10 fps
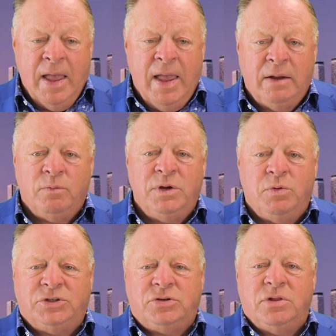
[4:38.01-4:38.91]
And we
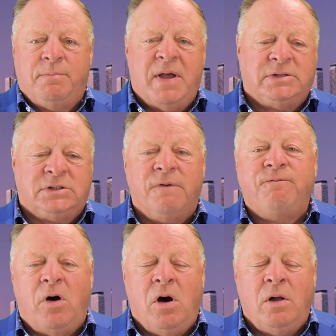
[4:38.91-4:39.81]
wish you the
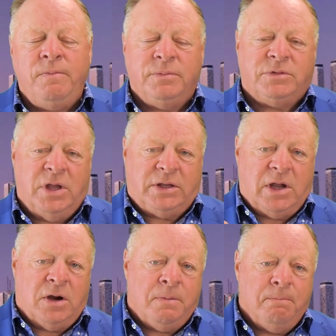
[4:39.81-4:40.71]
best fall. Take
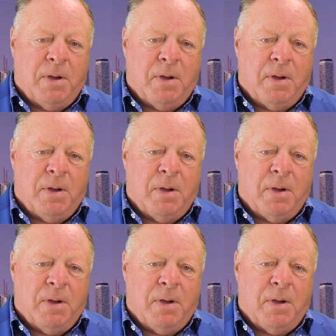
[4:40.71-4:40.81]
care.